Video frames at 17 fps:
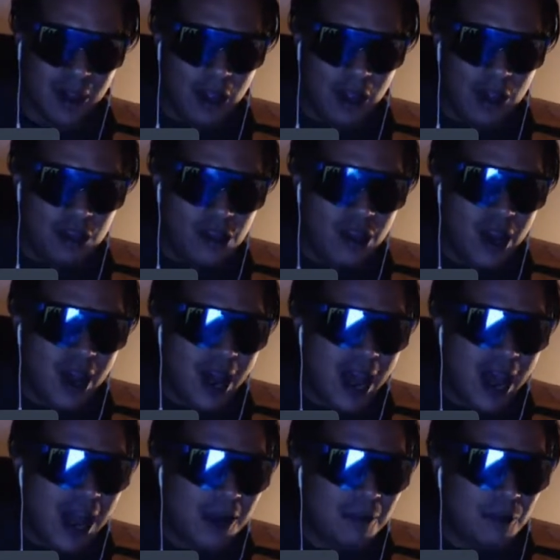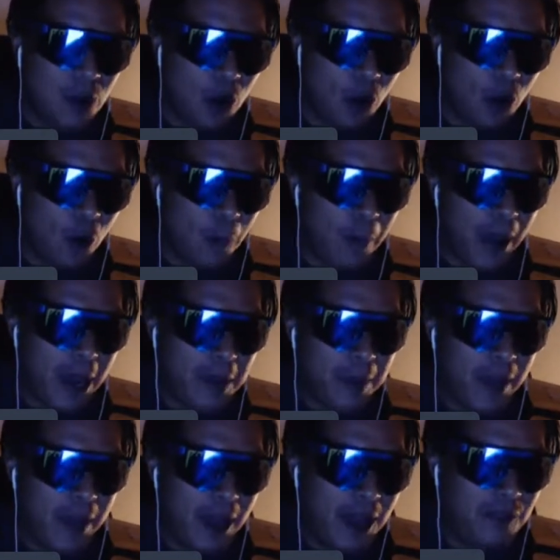You got Adam Cole,
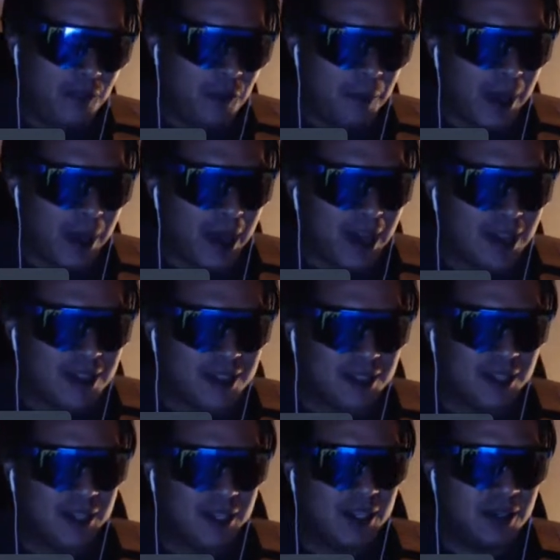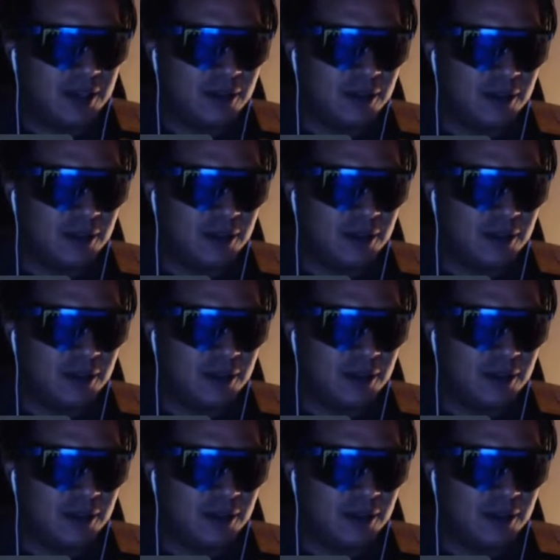baby, from NXT.